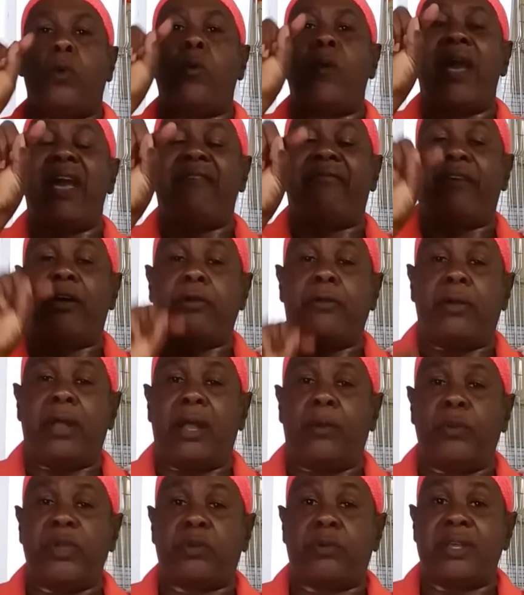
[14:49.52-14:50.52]
Whoever
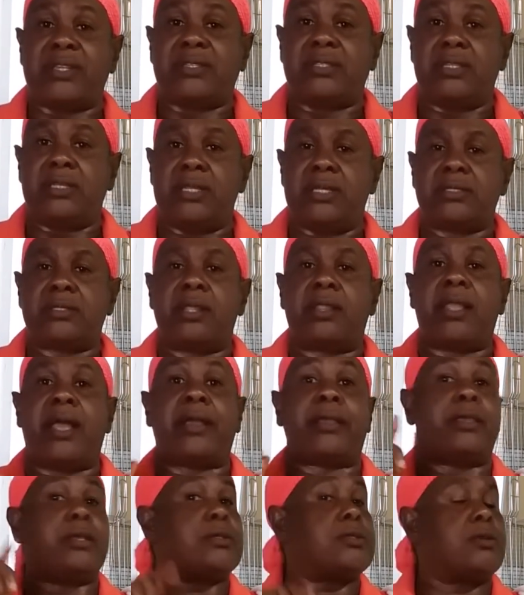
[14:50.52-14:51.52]
requested this,
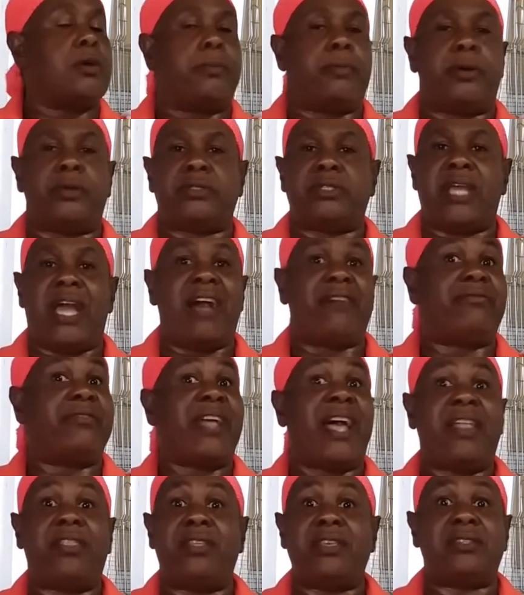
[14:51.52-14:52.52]
thank you so much. I
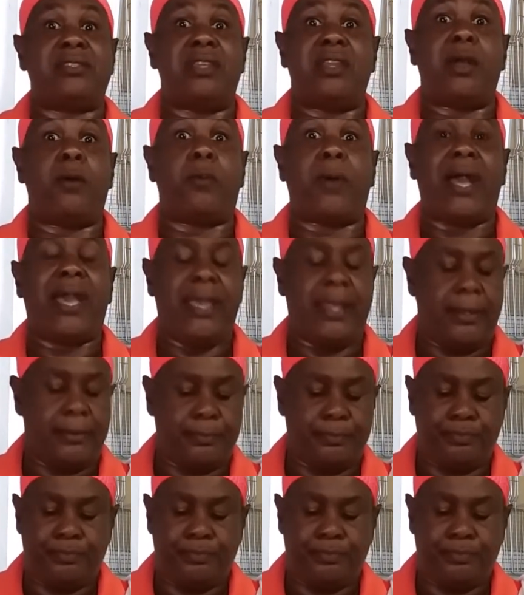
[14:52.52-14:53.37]
haven't had this in a while.